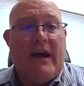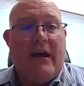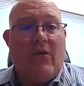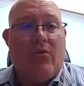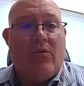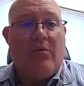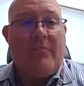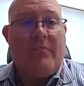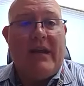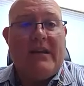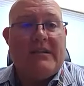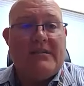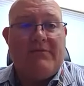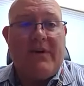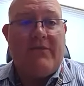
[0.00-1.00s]
our
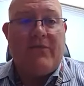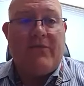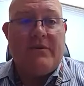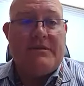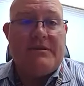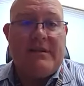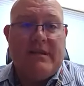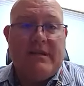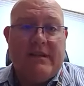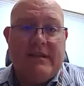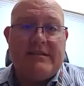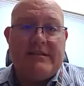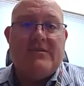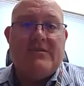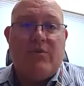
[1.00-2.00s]
maintenance of effort and said,
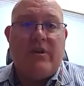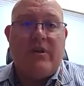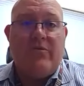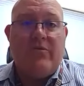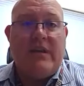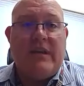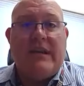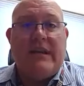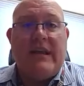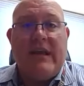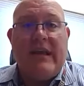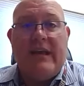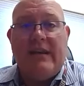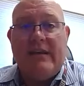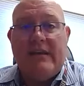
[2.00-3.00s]
this is what you need to hit.